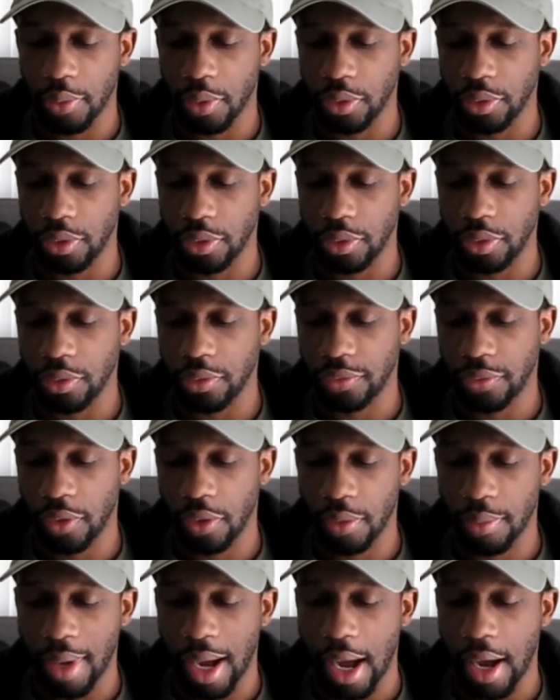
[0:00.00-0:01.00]
We'll do
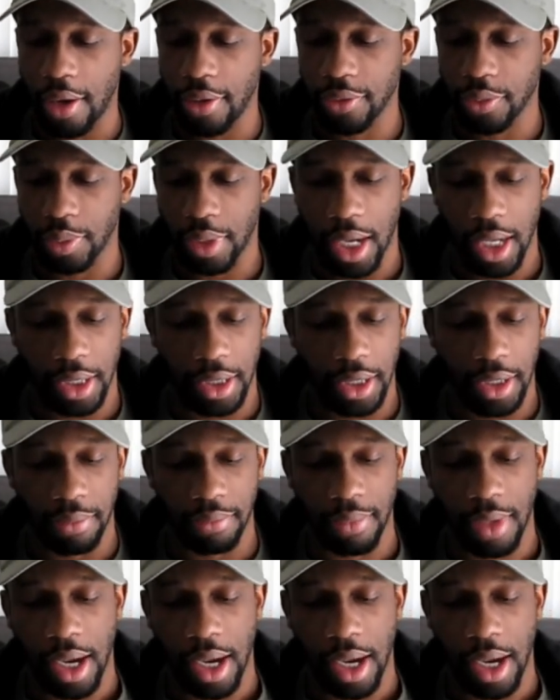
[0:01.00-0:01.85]
4 miles when I get